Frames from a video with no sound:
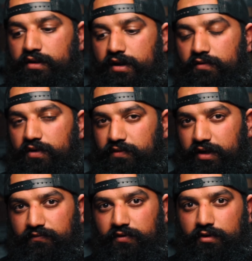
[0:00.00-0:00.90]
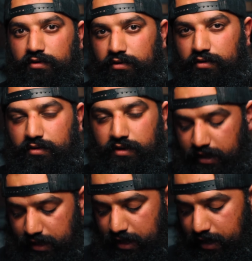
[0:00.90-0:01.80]
However, if you're
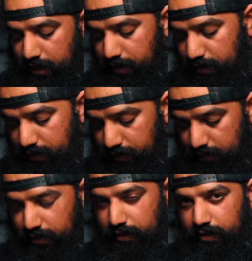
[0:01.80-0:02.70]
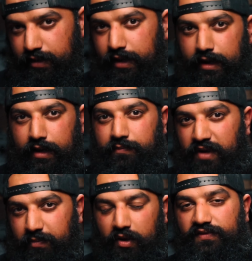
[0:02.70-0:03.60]
in
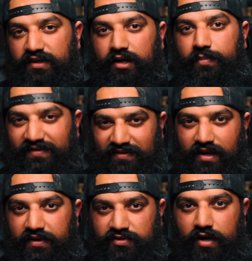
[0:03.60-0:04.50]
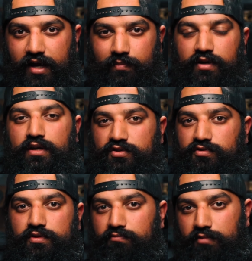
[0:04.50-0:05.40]
my belt setup has a thigh strap, so
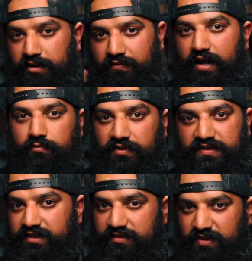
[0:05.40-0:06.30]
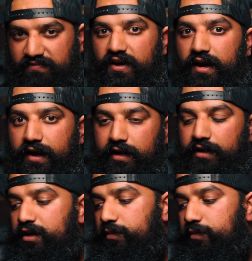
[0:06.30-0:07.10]
you can run around with this and it'd be fine.